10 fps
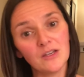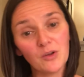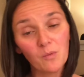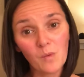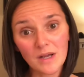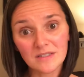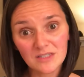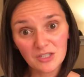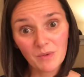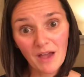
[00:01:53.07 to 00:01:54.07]

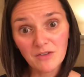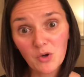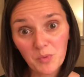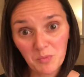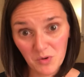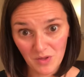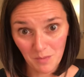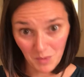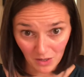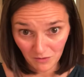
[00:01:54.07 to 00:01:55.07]
Do we have an open
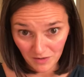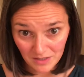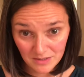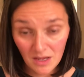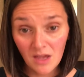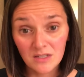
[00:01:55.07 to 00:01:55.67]
birthing pelvis?